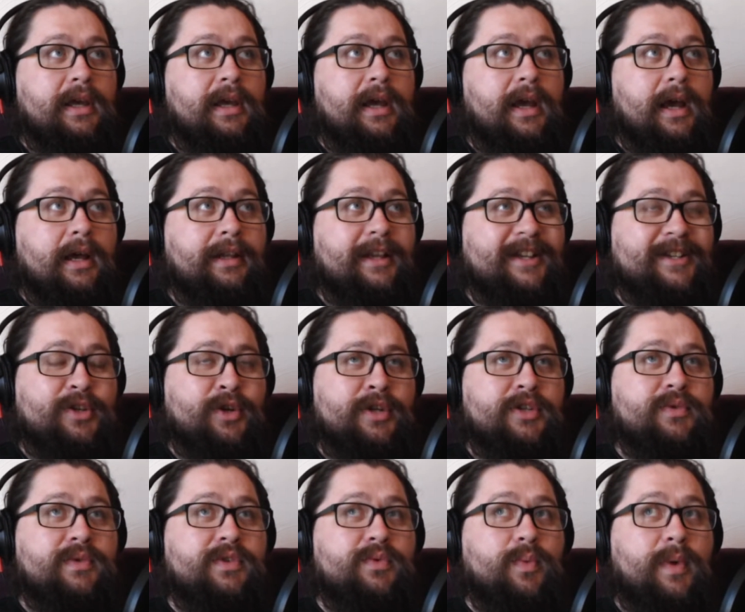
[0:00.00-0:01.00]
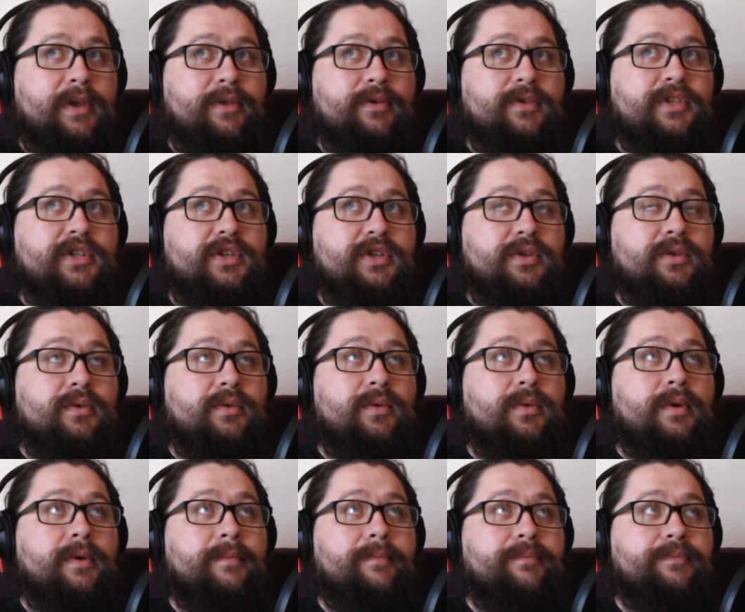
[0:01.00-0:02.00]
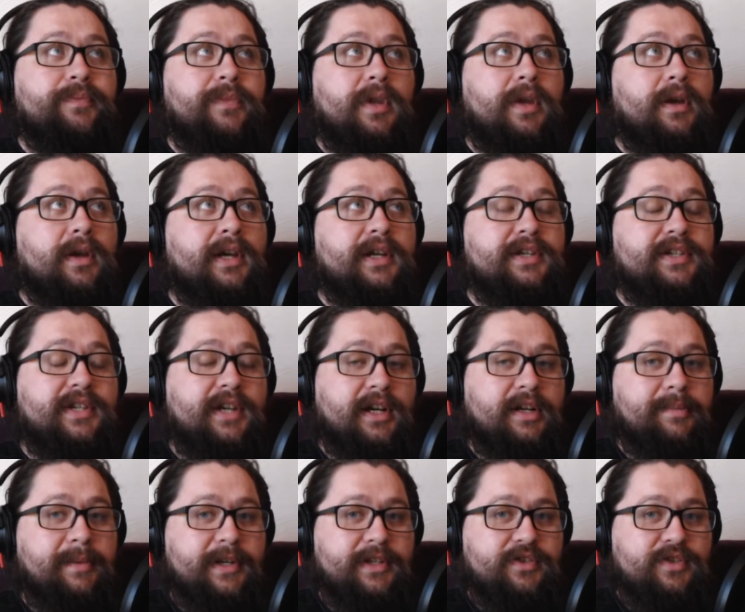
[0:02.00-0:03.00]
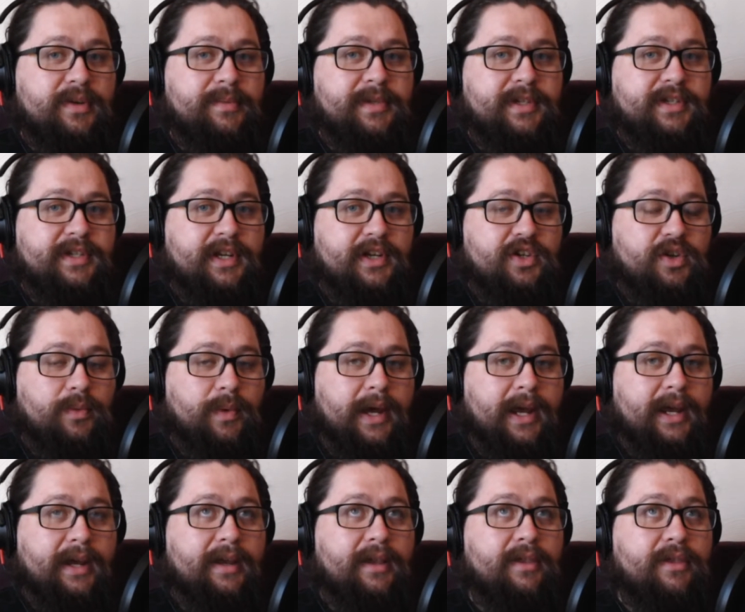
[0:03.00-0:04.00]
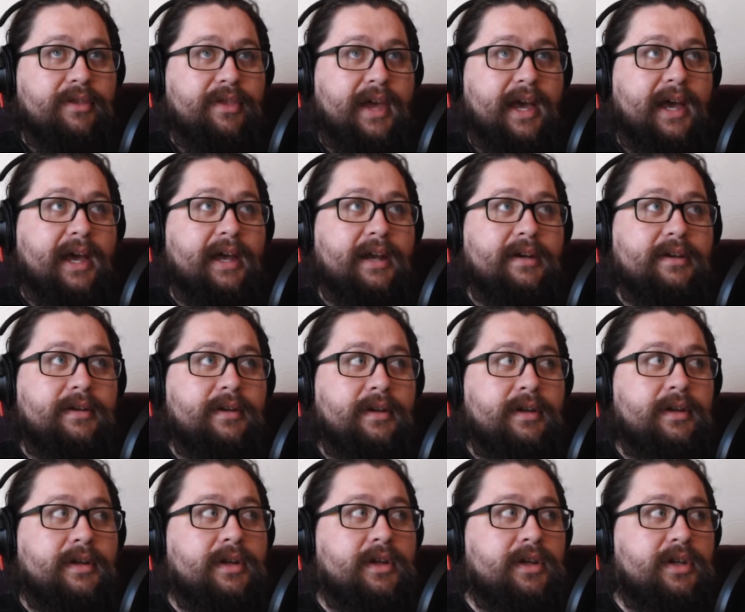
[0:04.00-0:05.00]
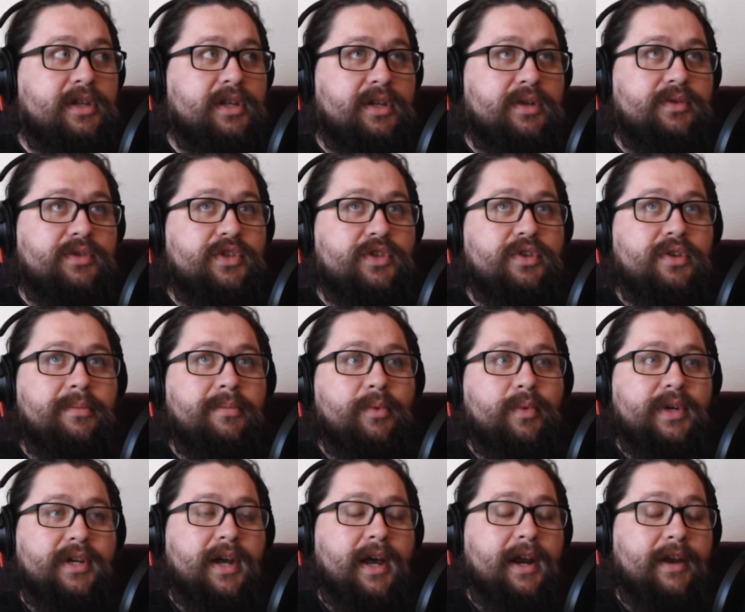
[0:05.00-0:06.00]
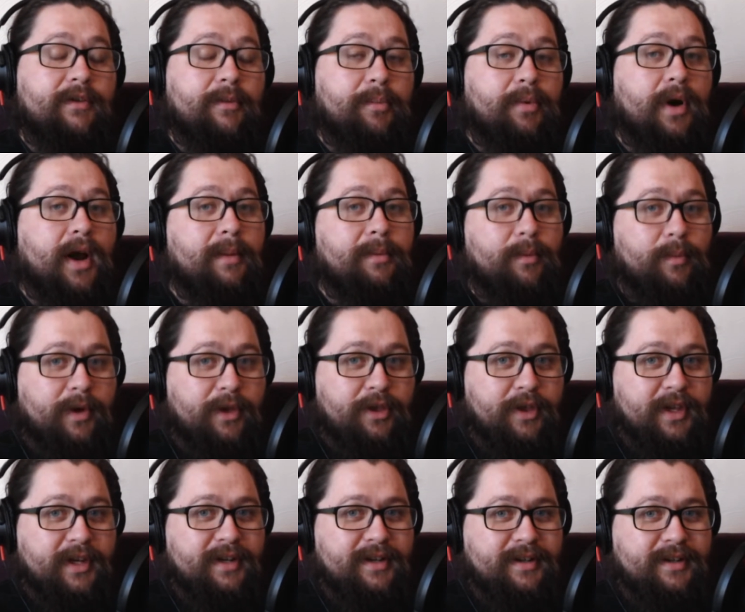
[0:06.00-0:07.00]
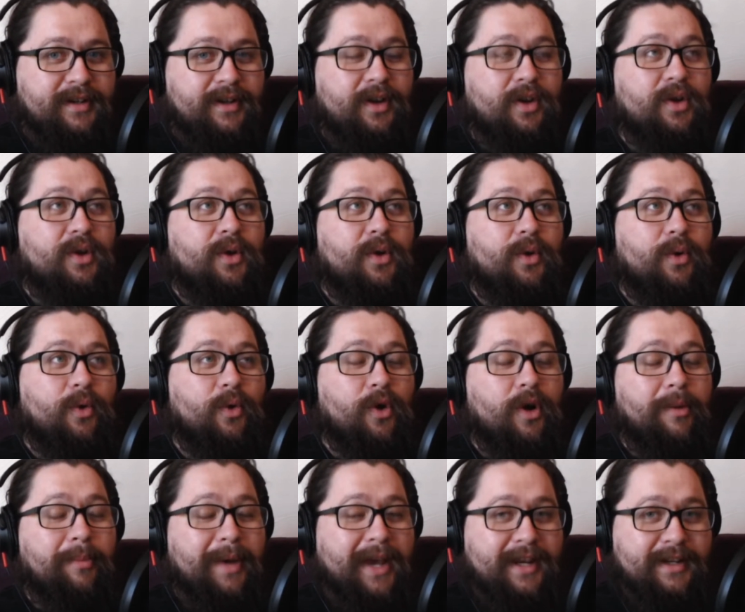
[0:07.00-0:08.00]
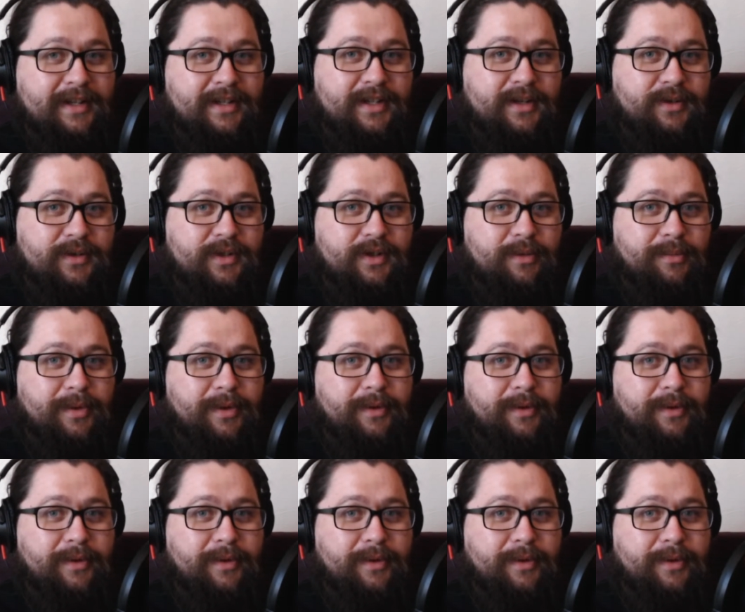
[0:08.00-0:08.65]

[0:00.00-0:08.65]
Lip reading: and that choice was whether to conduct my streams in such a way that YouTube would not have a problem with it, or abandon YouTube.